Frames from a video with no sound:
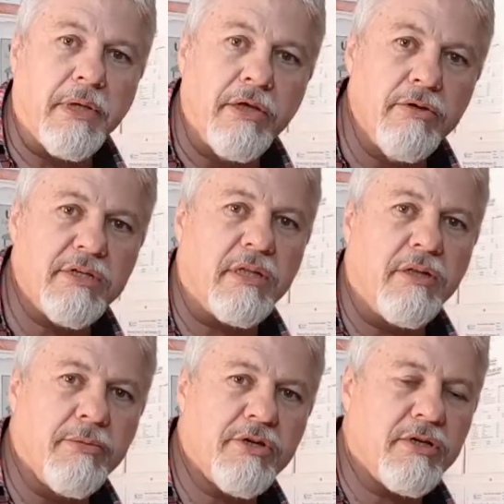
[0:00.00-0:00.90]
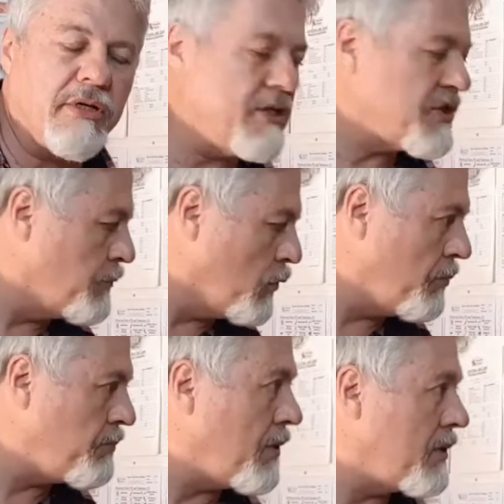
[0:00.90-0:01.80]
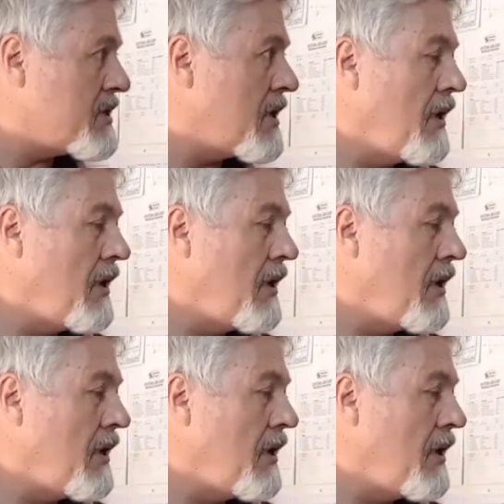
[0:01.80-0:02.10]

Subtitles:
used in the machine, small parts.